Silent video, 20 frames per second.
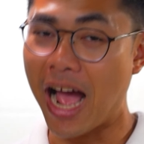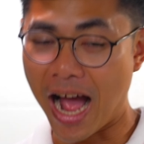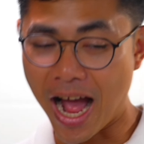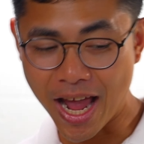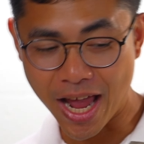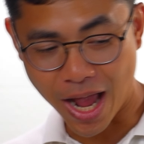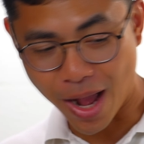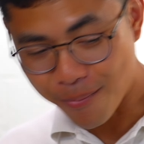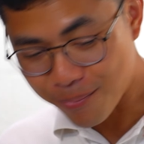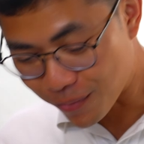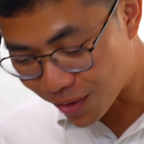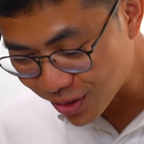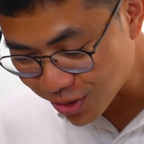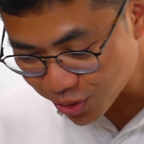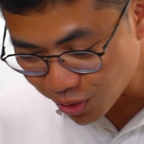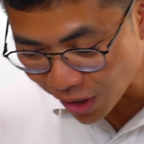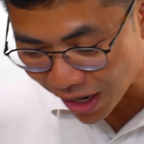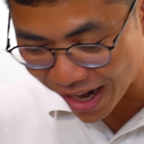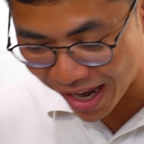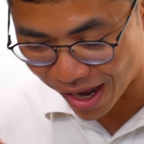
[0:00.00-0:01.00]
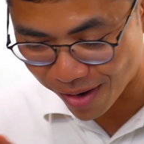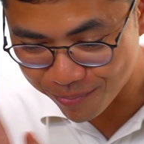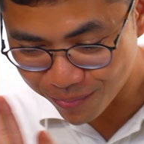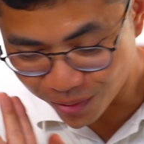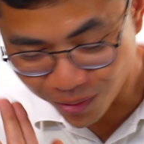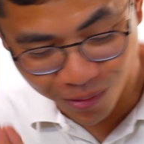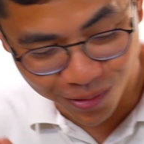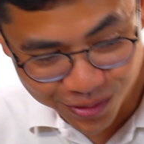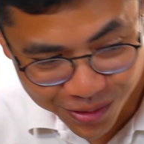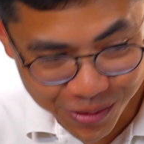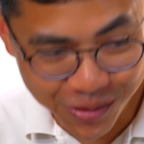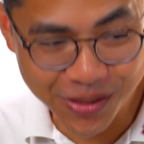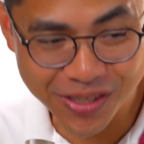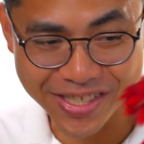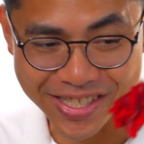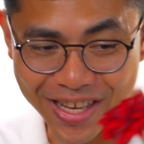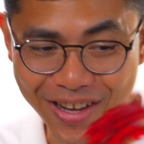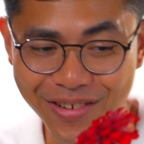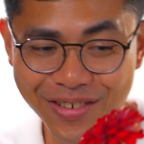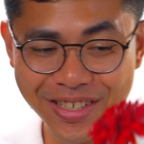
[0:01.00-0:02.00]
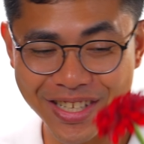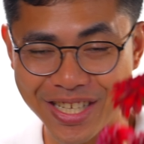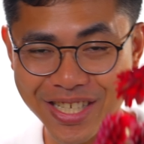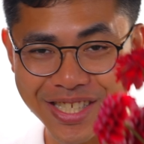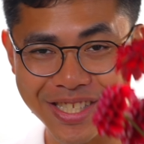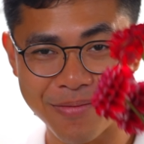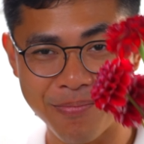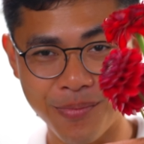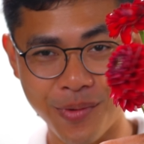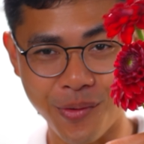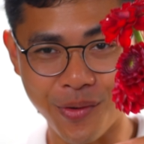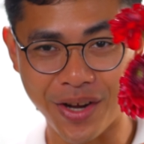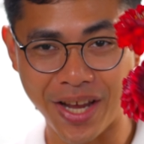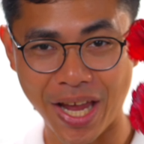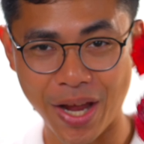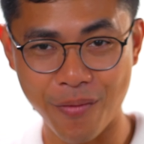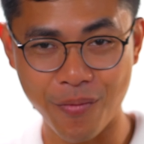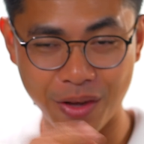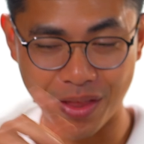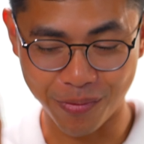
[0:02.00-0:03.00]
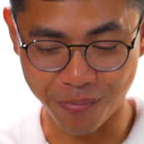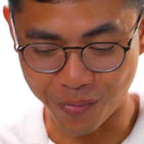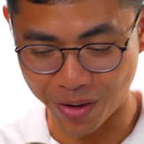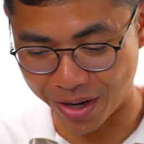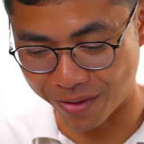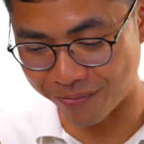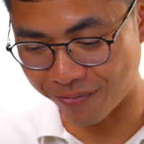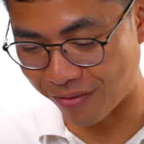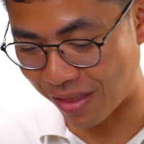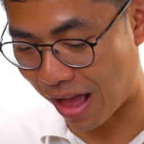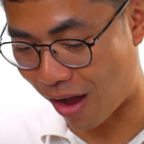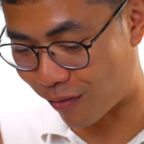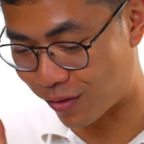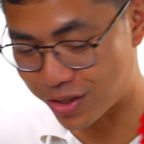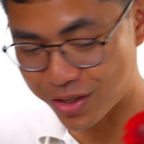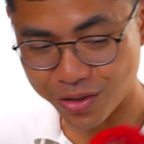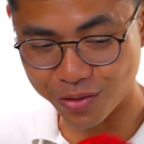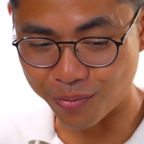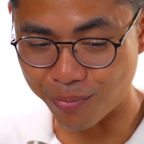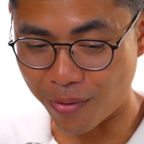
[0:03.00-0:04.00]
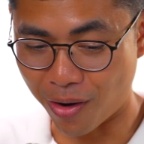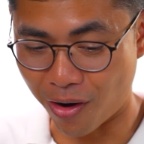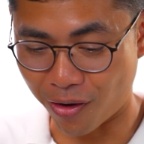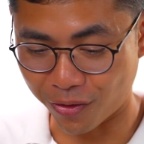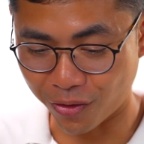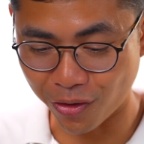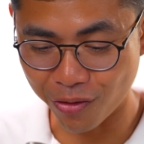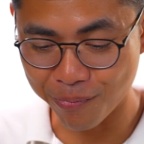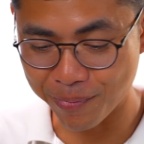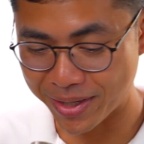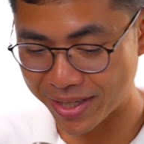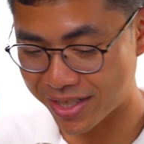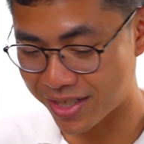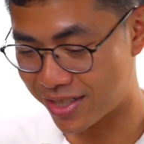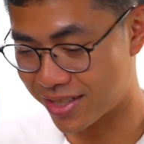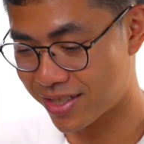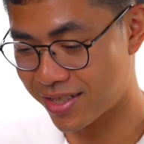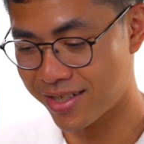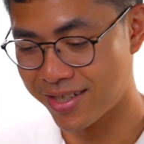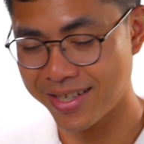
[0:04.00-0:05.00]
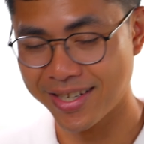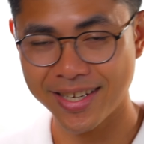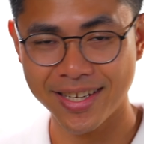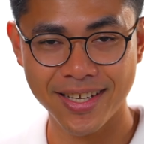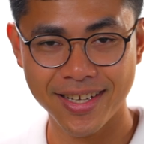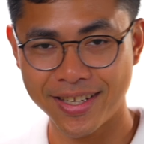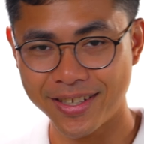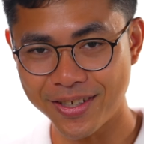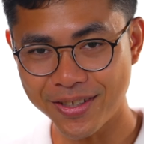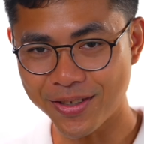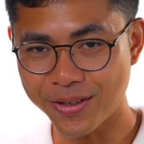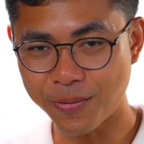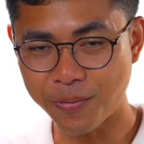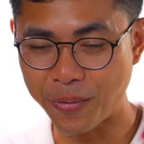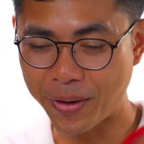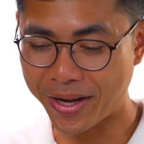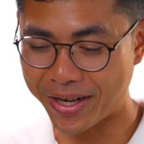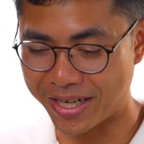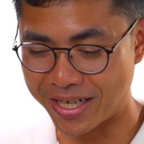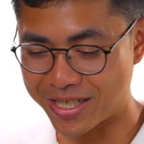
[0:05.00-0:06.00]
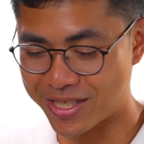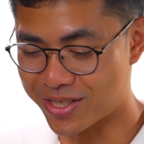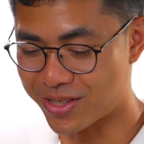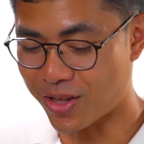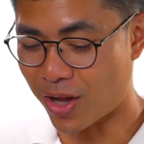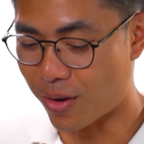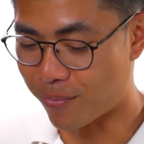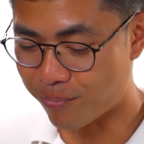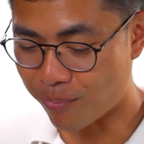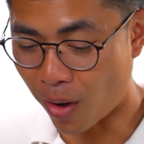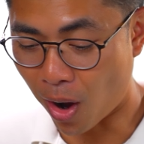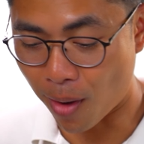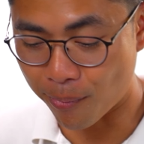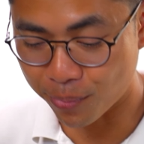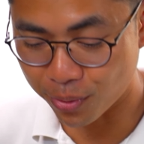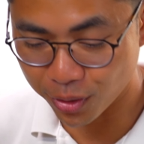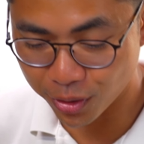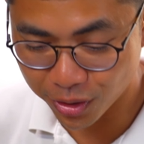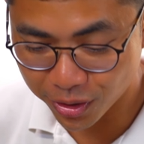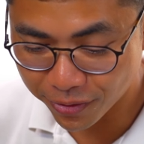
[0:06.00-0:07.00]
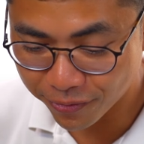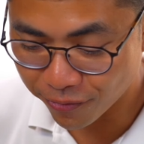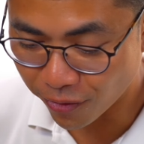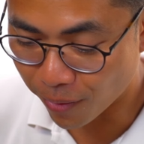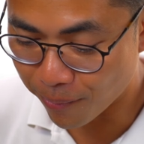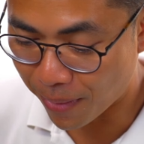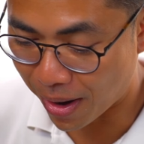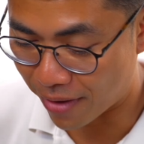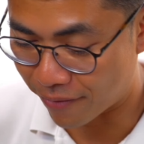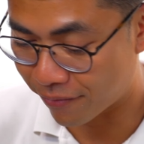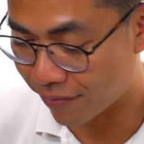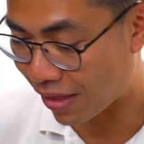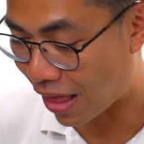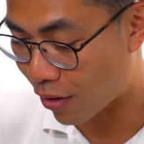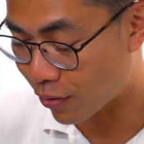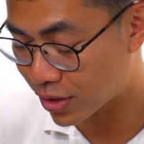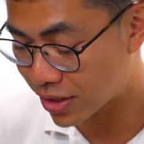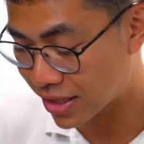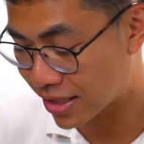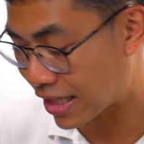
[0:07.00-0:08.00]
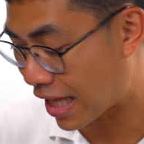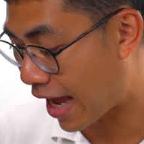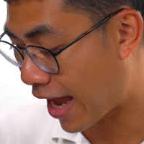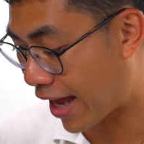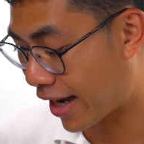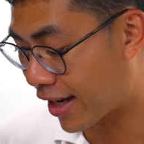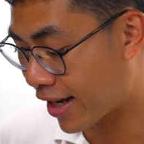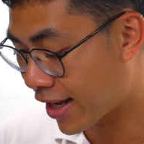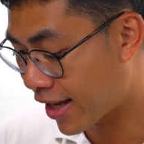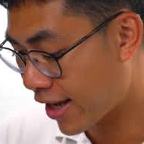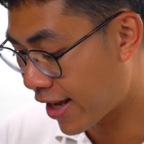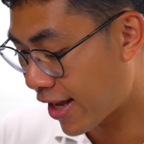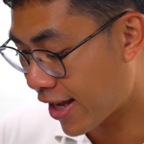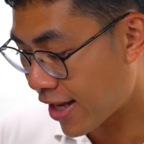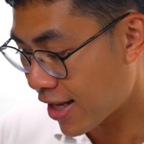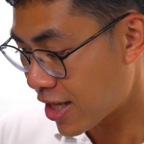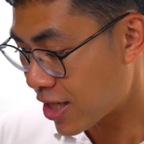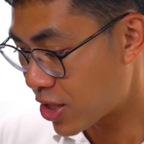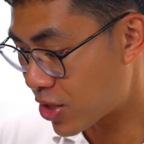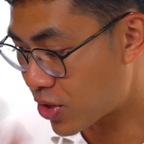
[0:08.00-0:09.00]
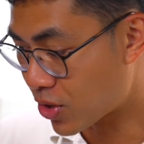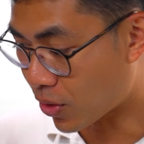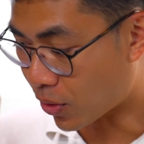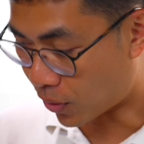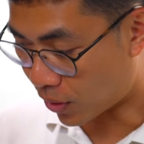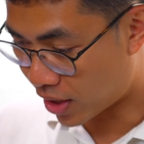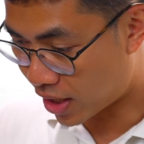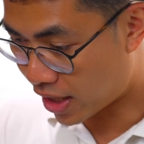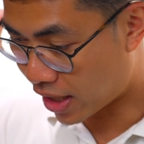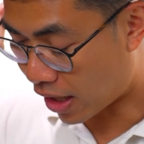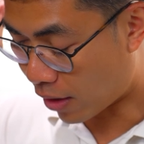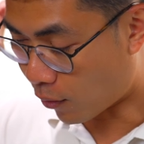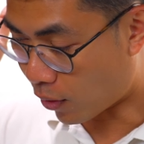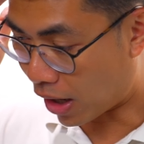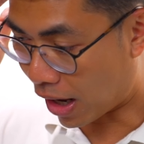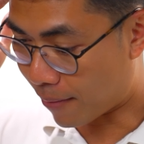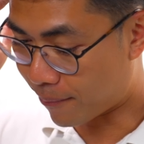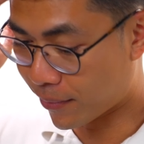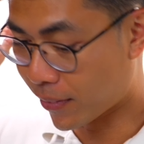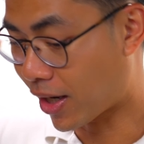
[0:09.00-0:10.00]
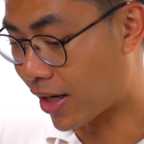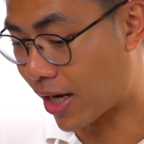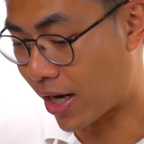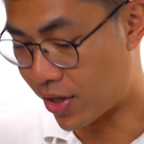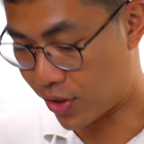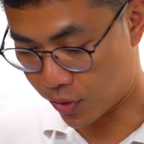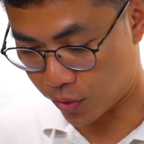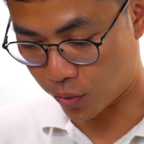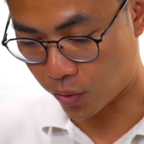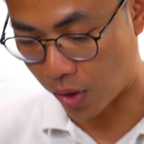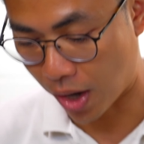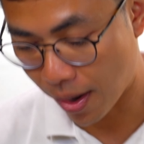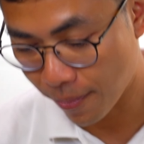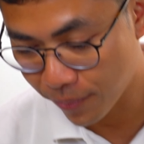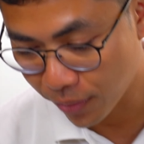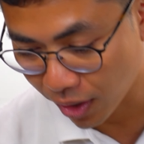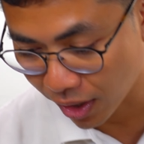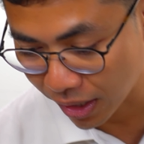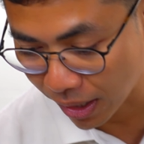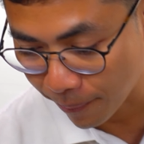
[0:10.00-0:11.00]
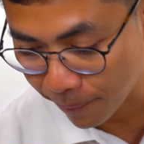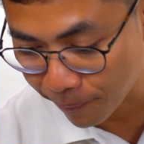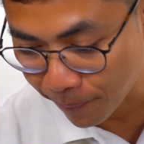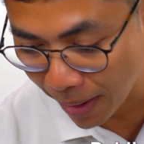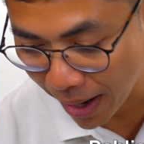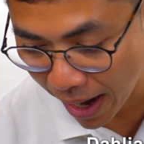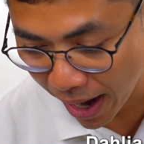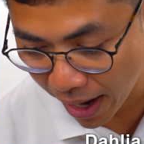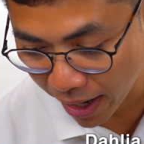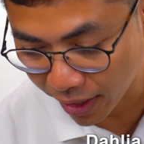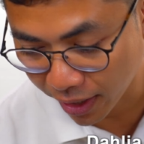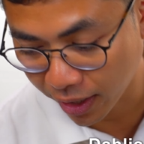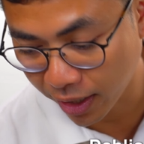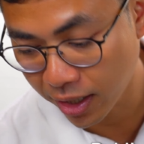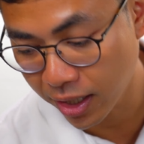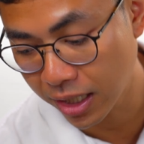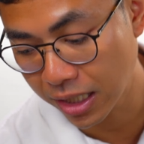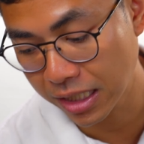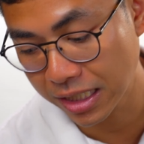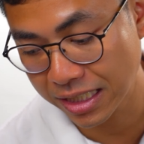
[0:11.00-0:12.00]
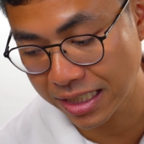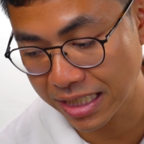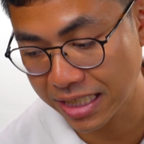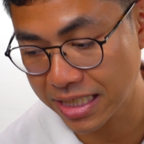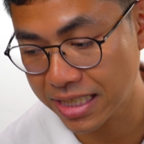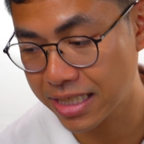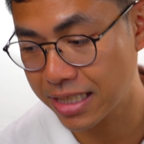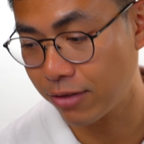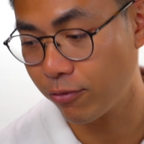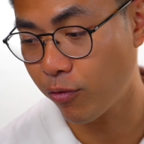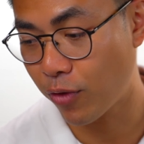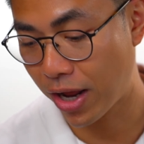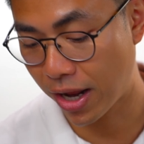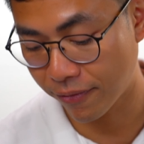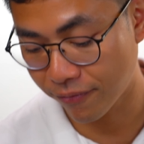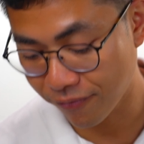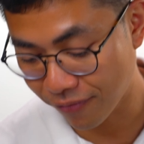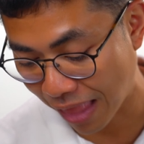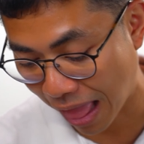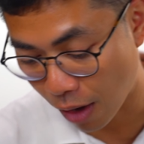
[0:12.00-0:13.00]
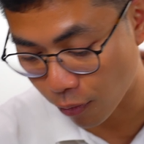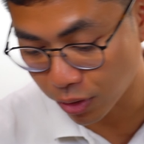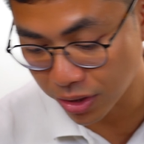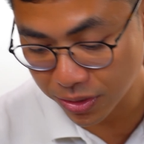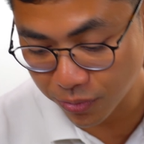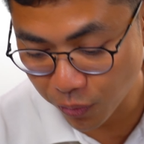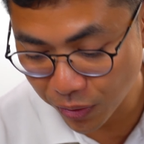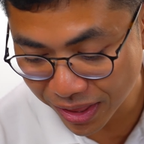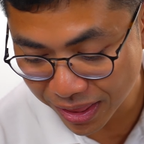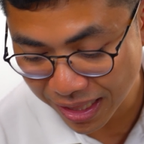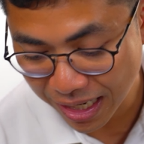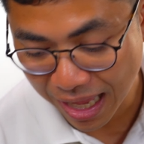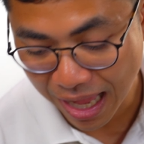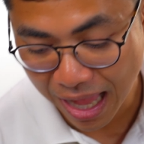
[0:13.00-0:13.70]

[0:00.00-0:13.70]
I am not sure I am going to sell this bouquet with red flowers tomorrow because, you know, red is not popular for my flower stand. So here what I'm gonna do. I'm gonna pair these red flowers with